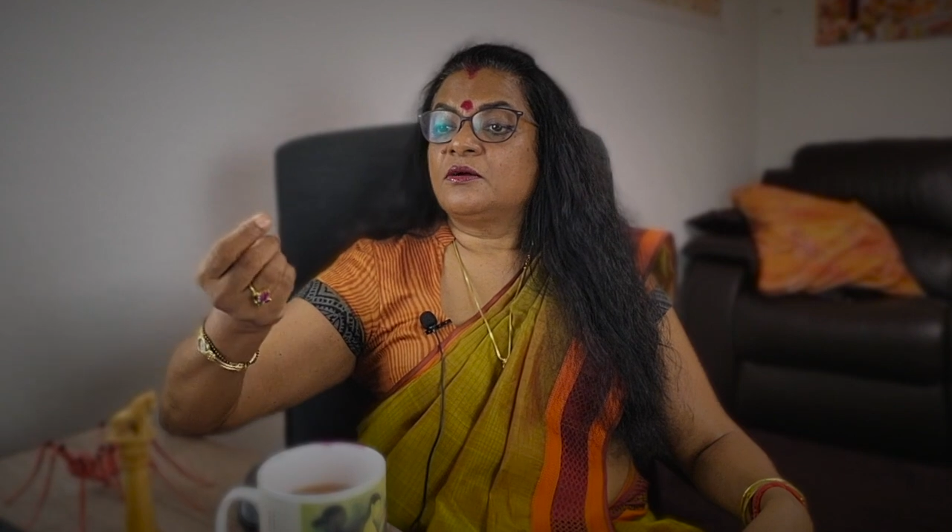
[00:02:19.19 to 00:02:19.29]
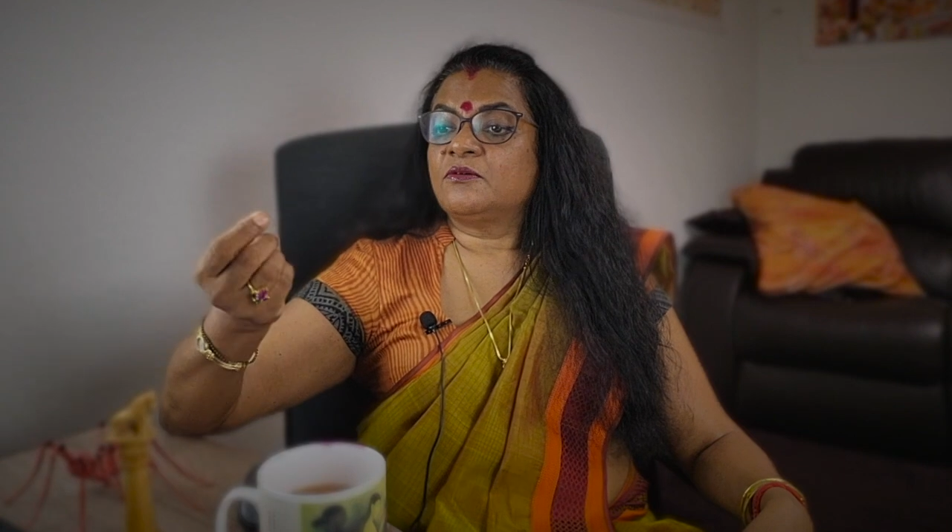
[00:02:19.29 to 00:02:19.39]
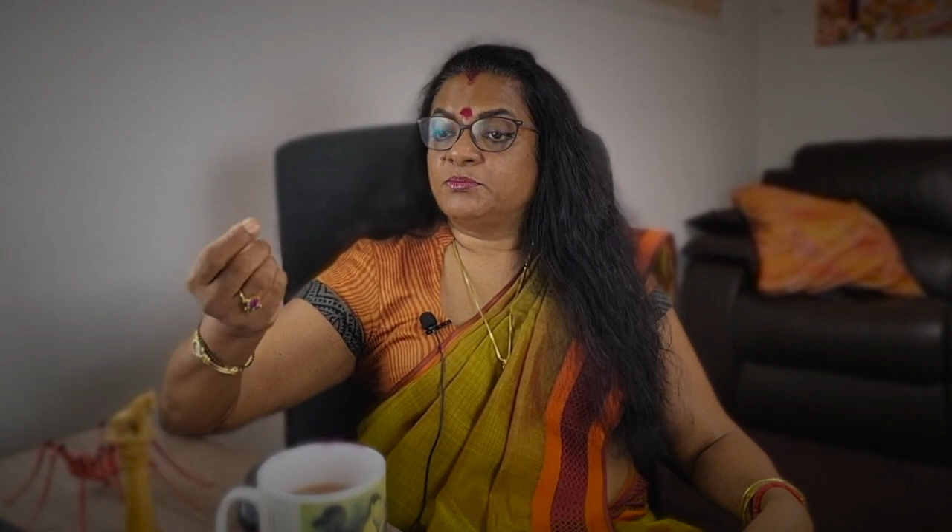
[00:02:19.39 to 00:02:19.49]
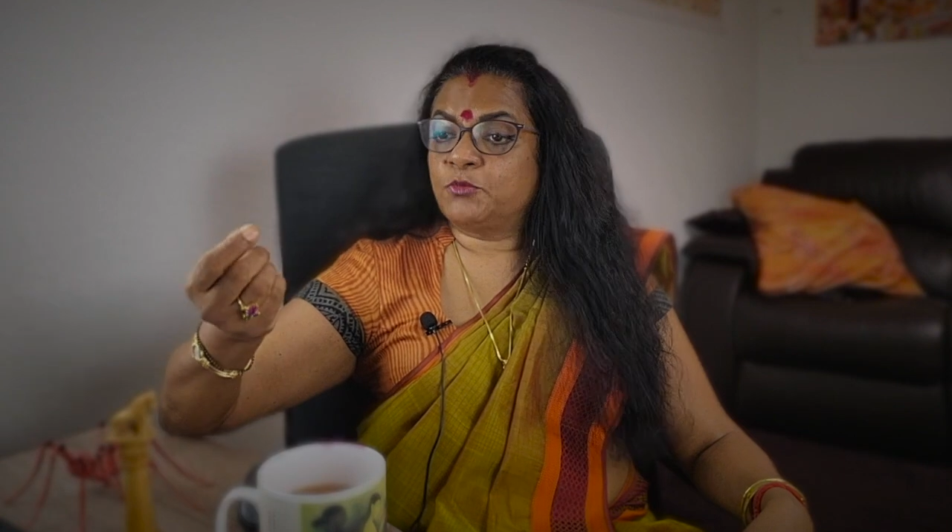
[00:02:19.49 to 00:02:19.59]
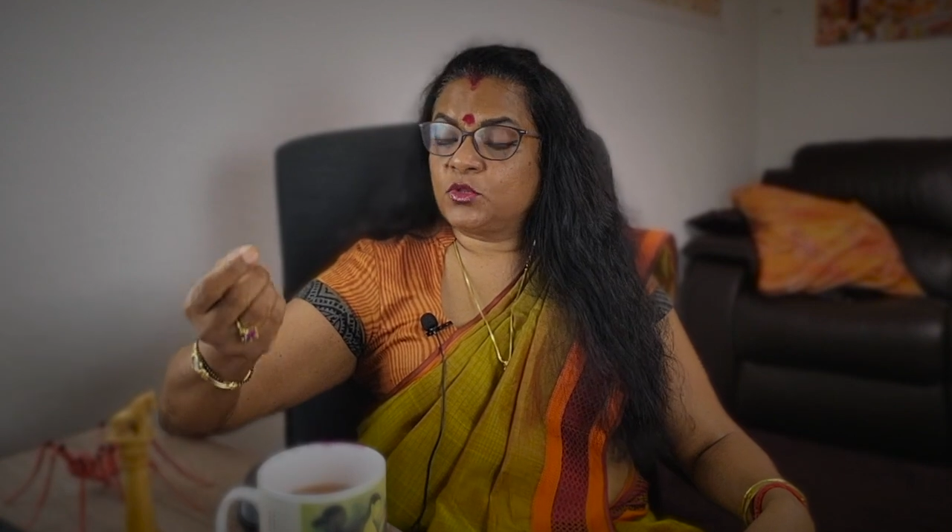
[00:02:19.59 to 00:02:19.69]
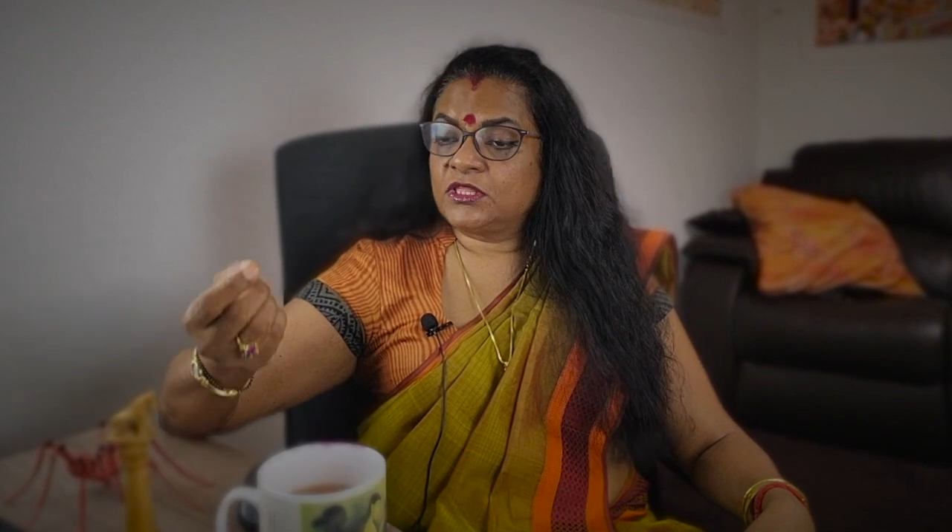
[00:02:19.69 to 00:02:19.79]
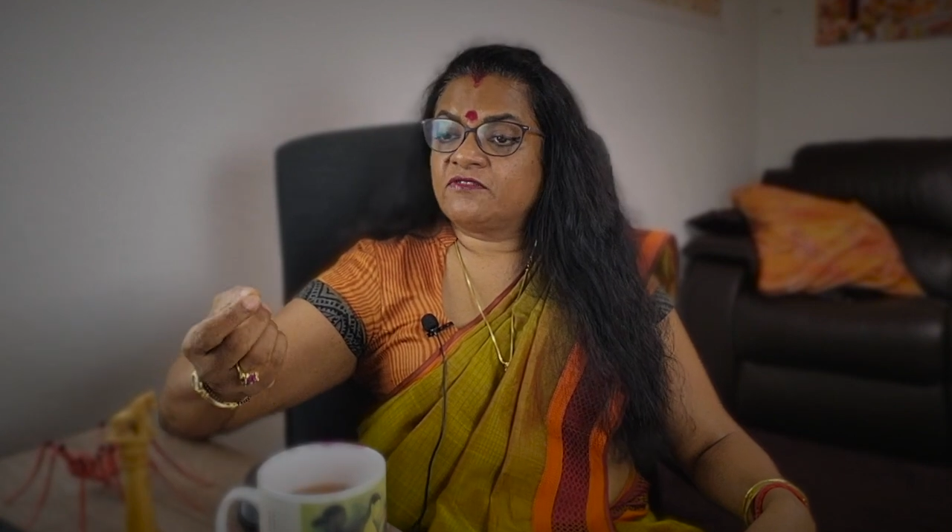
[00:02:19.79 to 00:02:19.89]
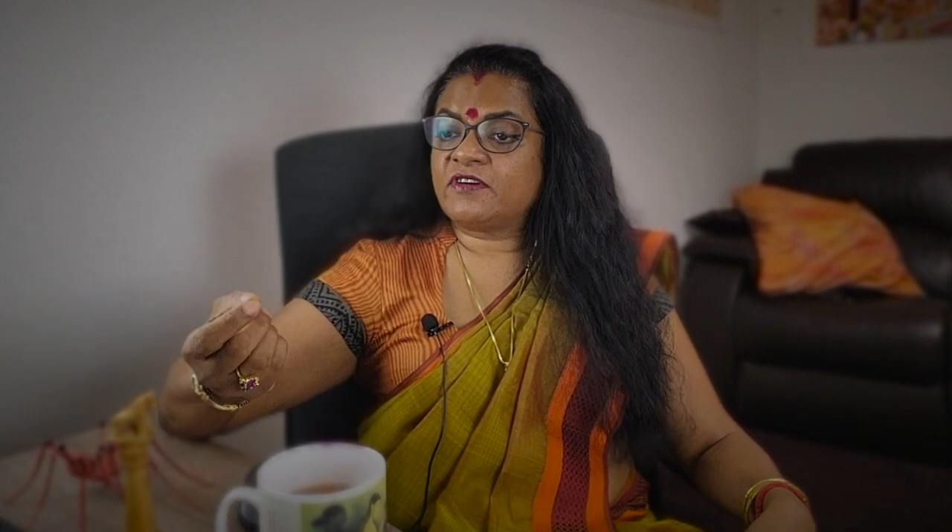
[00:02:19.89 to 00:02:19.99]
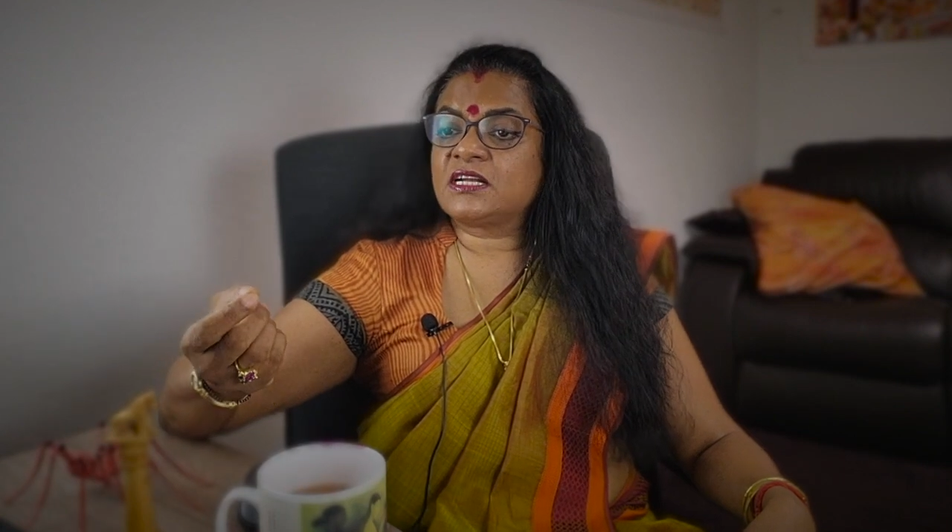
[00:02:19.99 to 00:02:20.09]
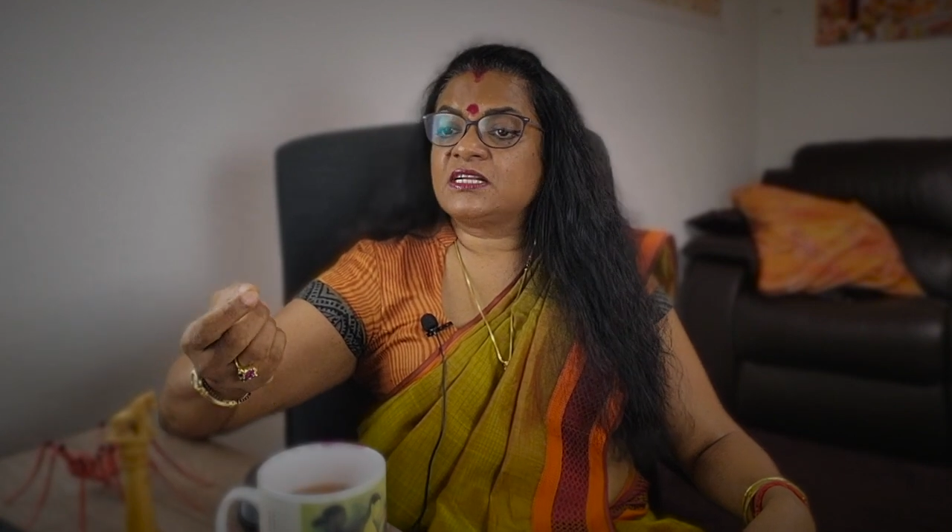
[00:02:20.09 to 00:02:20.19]
both the
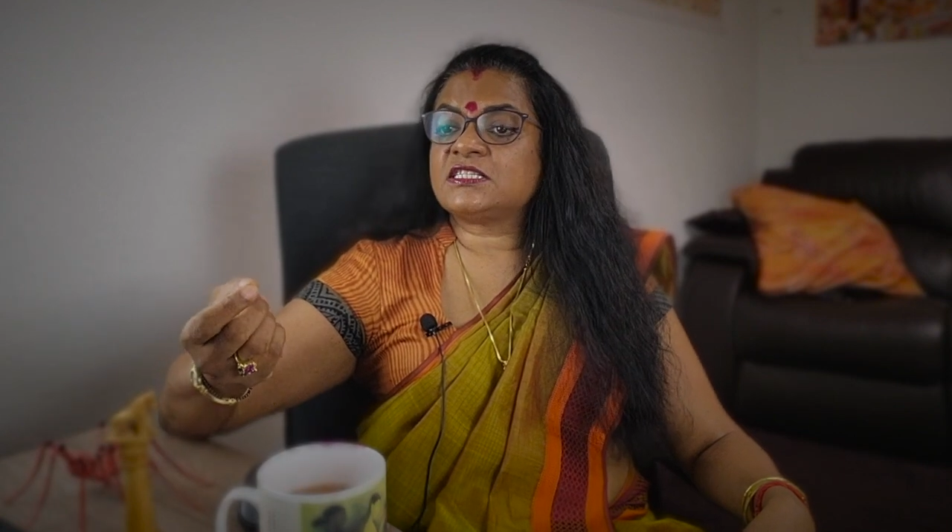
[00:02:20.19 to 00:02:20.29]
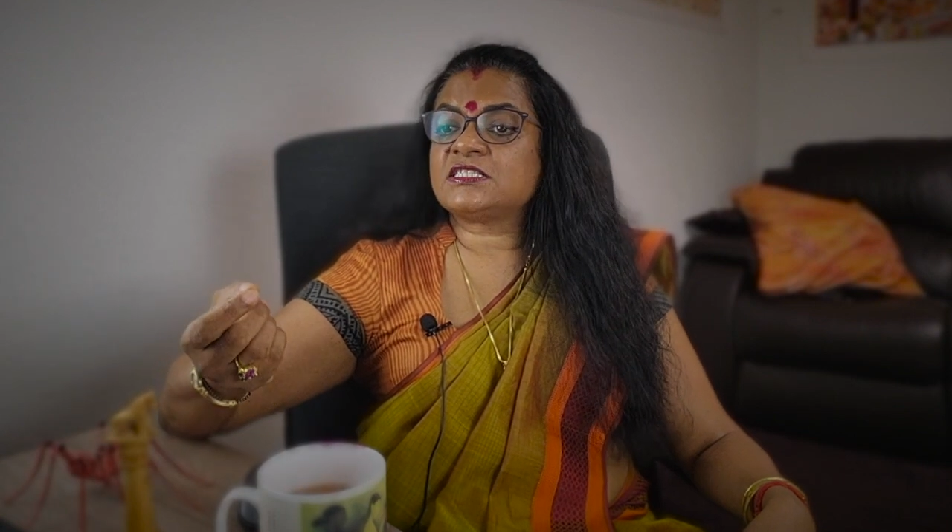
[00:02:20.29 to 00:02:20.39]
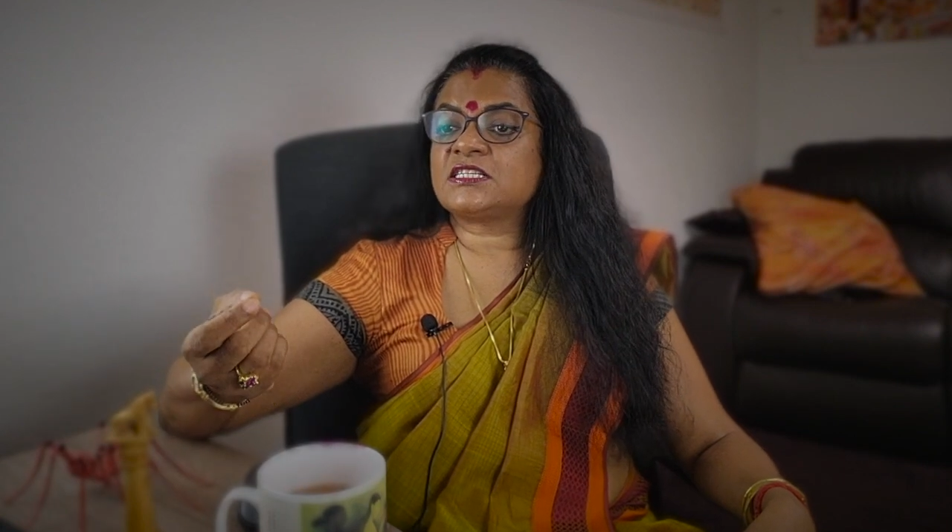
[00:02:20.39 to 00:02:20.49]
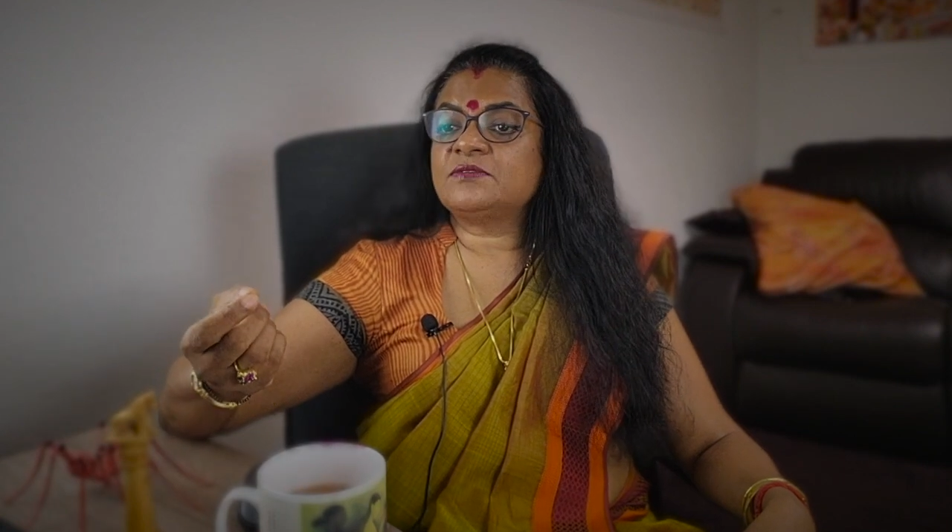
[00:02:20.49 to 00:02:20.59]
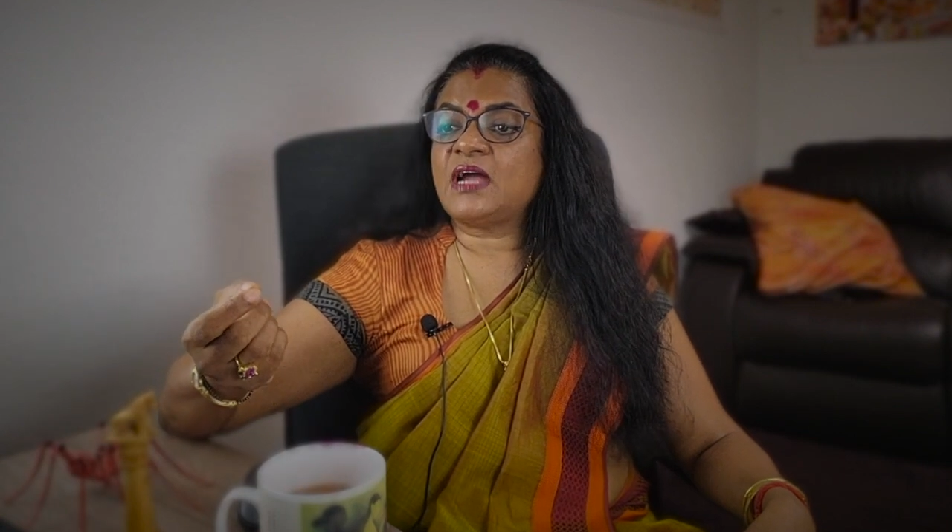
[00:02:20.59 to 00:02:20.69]
Varn system